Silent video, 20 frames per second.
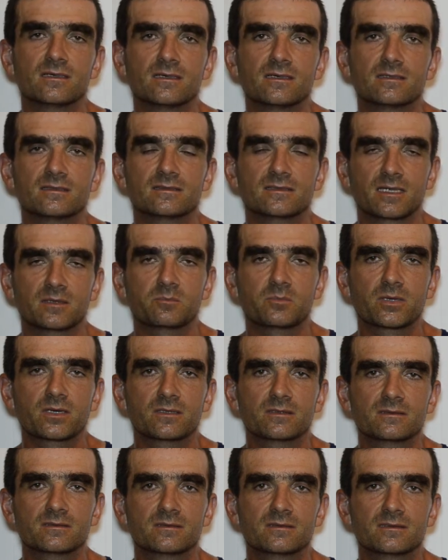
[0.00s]

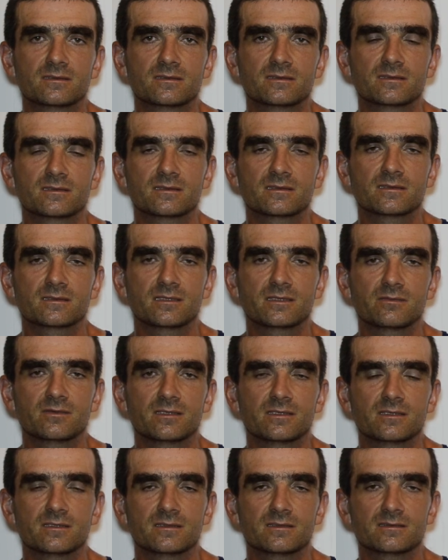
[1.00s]
sunburn,
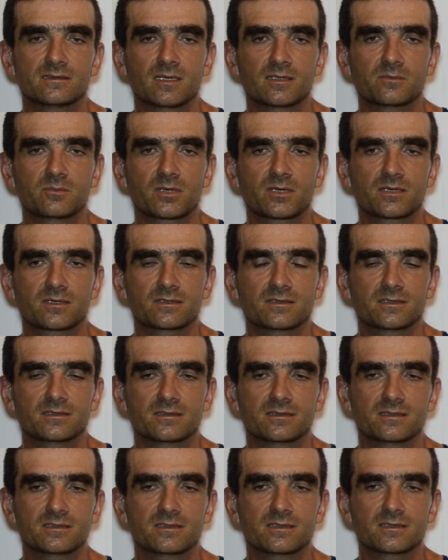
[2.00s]
heavily sunburn,
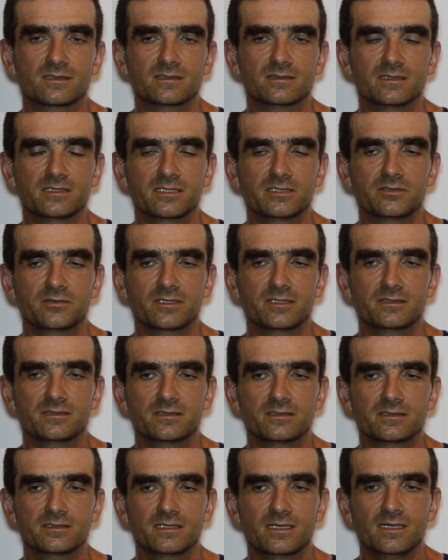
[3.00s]
and
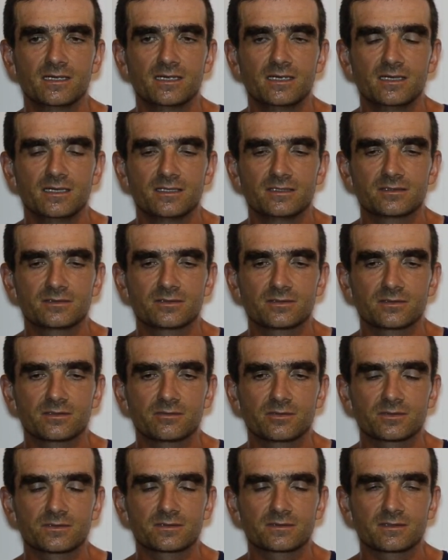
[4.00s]
dehydrated. So he
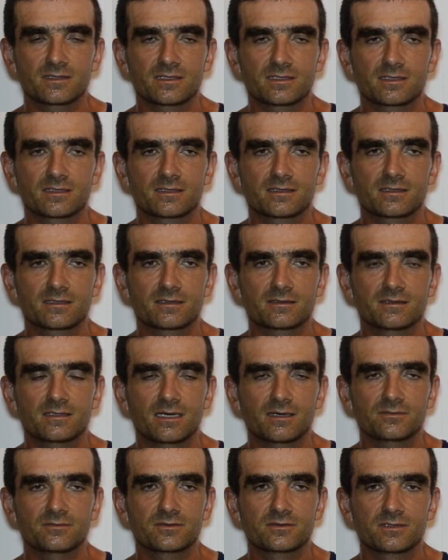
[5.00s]
was like in the
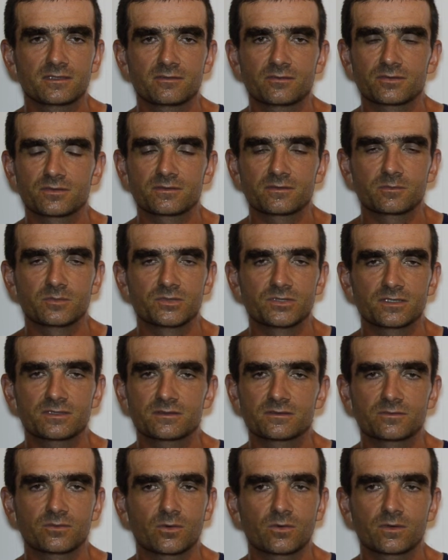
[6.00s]
afternoon, he was
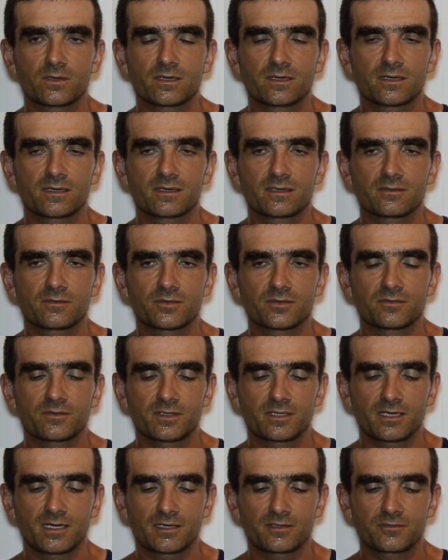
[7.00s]
just walking. It was
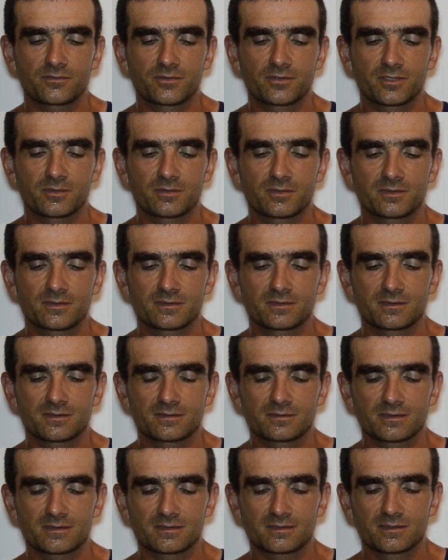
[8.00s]
very hard for him, he
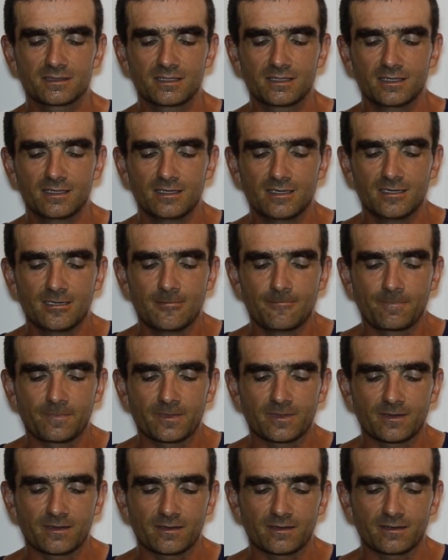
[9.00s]
said.
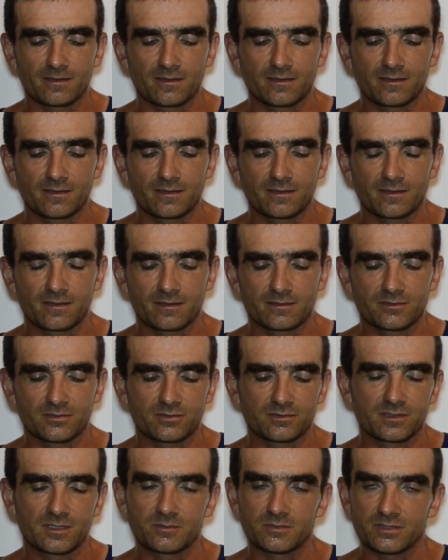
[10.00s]
I
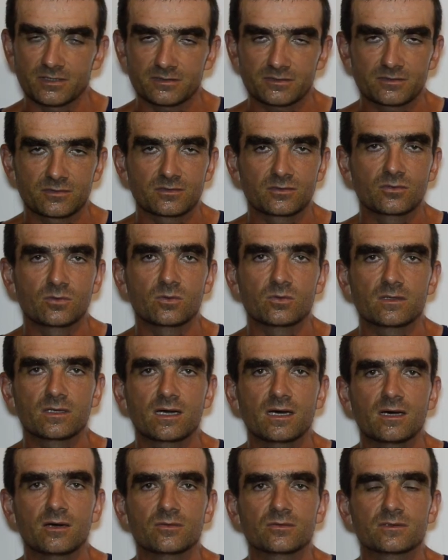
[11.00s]
told him just to cool
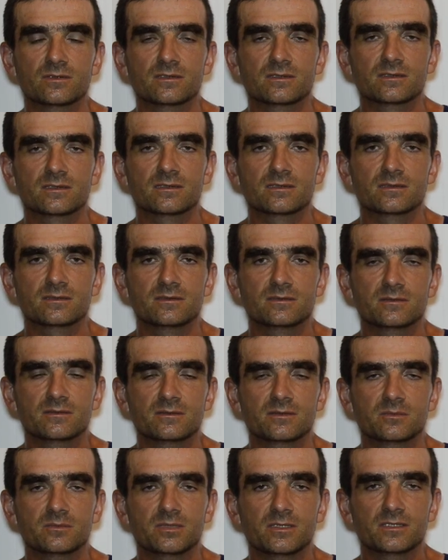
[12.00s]
down
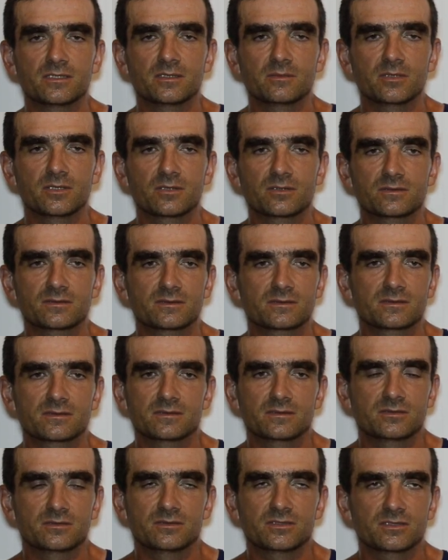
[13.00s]
the body, because
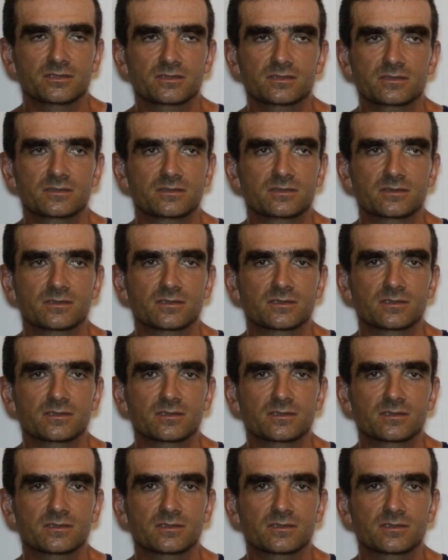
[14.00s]
it just